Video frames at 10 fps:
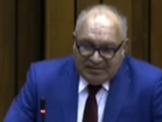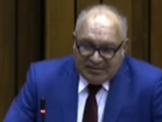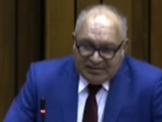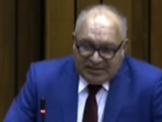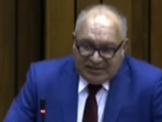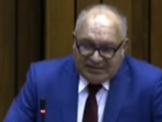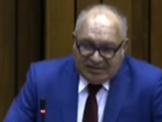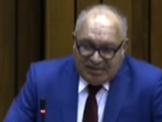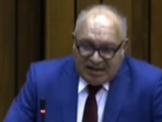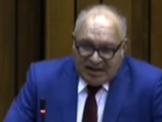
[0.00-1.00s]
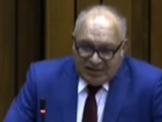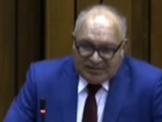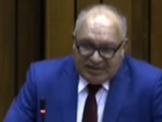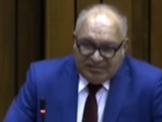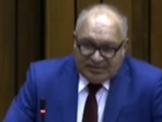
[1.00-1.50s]
or tradition bla house
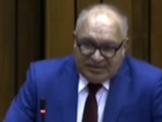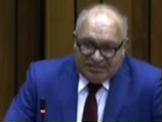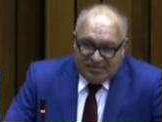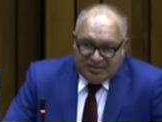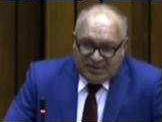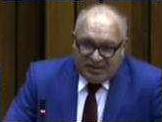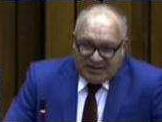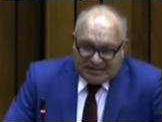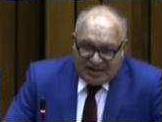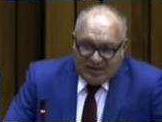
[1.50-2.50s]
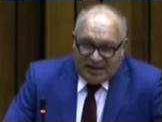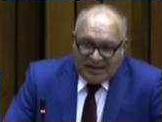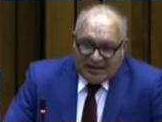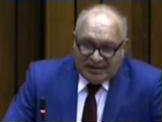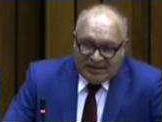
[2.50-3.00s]
and Muslim yumi okatasawe.
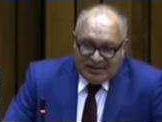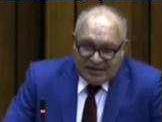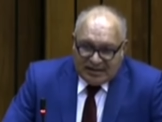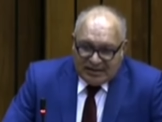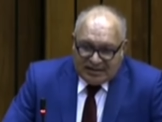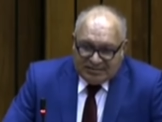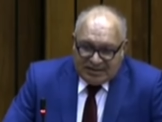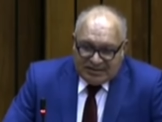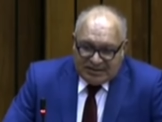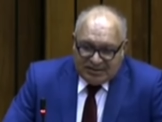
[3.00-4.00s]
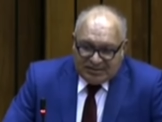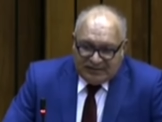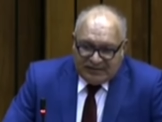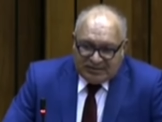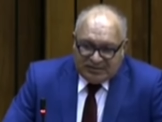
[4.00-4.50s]
Especially those
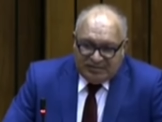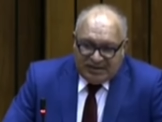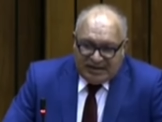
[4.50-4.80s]
of us who have been